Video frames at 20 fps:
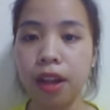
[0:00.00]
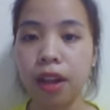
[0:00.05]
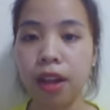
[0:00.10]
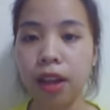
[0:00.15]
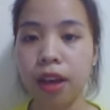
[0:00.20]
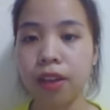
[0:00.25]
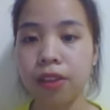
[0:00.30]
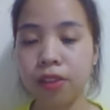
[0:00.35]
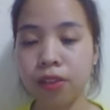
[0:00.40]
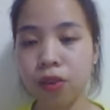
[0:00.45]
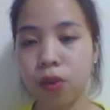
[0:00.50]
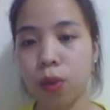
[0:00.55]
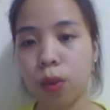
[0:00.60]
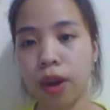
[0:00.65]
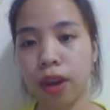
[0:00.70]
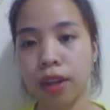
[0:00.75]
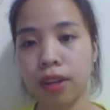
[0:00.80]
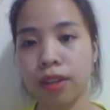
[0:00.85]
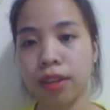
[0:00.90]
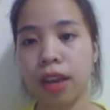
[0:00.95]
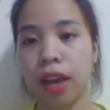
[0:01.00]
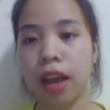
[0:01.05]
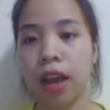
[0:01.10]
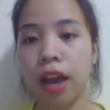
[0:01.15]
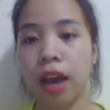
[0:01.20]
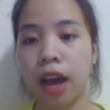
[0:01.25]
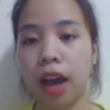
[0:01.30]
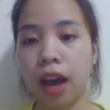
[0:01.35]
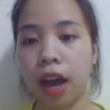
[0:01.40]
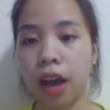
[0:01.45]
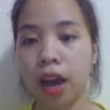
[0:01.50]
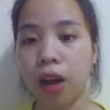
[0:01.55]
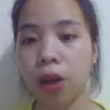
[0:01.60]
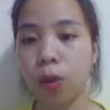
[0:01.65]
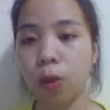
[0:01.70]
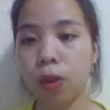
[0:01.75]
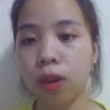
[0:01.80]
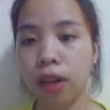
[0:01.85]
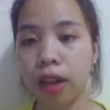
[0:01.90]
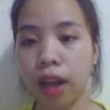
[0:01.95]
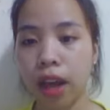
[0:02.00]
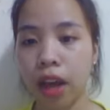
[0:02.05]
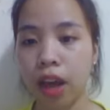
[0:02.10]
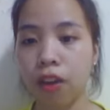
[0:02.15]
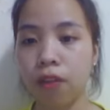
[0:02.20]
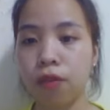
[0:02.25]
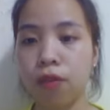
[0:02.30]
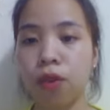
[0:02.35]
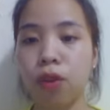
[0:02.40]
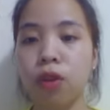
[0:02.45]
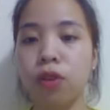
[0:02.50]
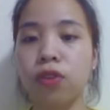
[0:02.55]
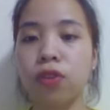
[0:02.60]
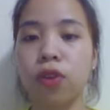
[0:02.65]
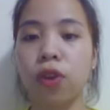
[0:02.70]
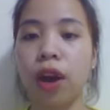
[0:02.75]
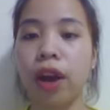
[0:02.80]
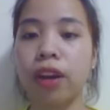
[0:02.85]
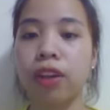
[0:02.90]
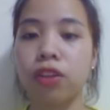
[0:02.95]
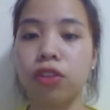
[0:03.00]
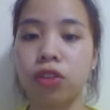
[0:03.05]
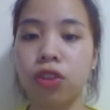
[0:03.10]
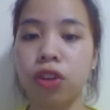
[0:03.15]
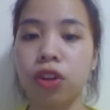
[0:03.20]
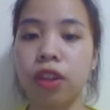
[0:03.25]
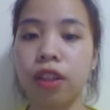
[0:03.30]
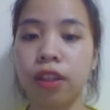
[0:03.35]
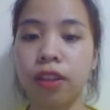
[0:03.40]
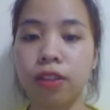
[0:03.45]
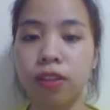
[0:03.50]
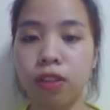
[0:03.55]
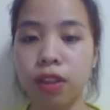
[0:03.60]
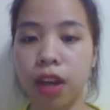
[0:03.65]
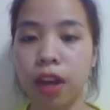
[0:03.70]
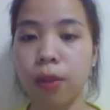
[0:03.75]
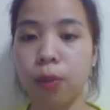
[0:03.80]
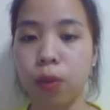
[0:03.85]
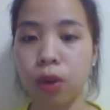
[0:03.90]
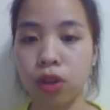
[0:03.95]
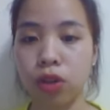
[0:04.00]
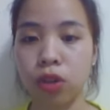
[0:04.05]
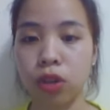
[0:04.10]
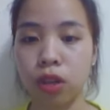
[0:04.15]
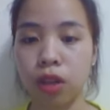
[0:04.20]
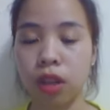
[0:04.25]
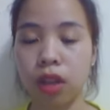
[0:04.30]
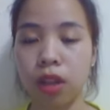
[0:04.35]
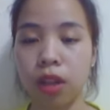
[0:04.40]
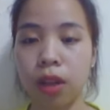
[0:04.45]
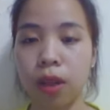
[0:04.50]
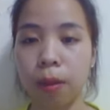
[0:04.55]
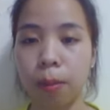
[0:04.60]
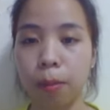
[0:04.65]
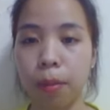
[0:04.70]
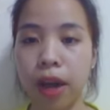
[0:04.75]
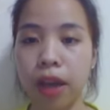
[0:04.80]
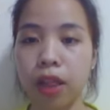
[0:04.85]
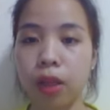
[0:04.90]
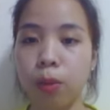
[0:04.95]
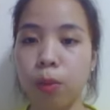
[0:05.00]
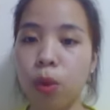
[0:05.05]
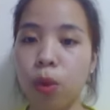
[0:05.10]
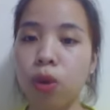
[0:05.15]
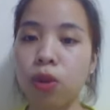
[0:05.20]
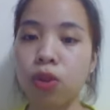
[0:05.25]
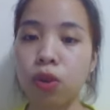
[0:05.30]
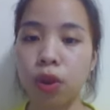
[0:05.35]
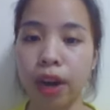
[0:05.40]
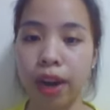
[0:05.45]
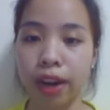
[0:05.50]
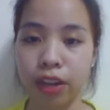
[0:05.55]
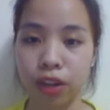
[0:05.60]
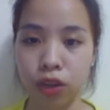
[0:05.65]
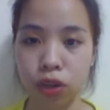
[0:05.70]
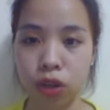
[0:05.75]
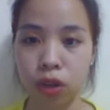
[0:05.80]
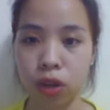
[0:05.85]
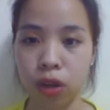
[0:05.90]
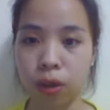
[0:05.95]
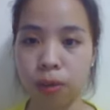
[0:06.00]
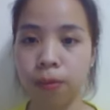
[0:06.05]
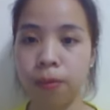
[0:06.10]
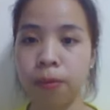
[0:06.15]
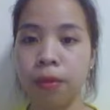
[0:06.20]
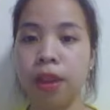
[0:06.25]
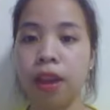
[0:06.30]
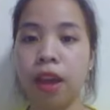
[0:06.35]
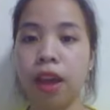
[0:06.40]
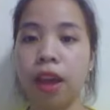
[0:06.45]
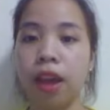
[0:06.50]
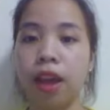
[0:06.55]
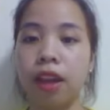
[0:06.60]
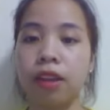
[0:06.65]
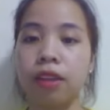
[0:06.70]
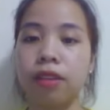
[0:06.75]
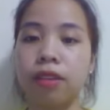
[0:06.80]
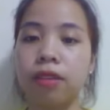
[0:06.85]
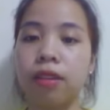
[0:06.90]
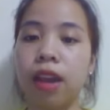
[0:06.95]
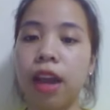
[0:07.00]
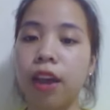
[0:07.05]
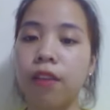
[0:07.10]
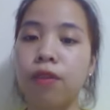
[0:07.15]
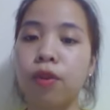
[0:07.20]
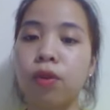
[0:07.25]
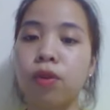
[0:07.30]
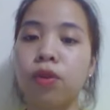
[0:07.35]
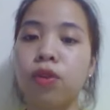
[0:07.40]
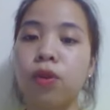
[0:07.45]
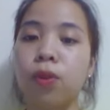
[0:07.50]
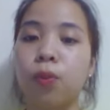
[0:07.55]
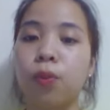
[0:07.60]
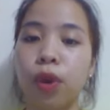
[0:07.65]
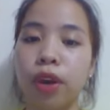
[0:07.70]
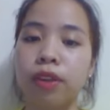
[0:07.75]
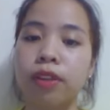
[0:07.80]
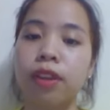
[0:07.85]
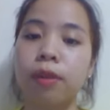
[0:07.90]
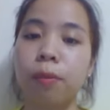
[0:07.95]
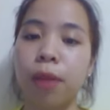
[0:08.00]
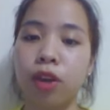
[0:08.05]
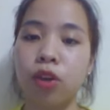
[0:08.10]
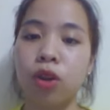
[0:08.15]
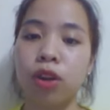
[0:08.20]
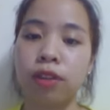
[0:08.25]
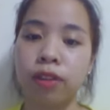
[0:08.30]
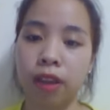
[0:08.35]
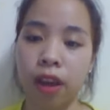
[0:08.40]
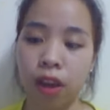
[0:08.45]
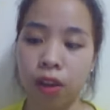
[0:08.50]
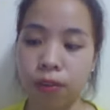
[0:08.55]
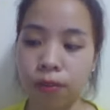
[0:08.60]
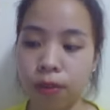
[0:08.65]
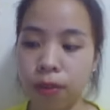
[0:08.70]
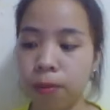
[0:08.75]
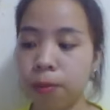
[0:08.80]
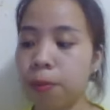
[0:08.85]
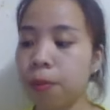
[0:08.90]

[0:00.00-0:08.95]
last one, I will help you to answer this type question by the model answer and help you to practice by yourself.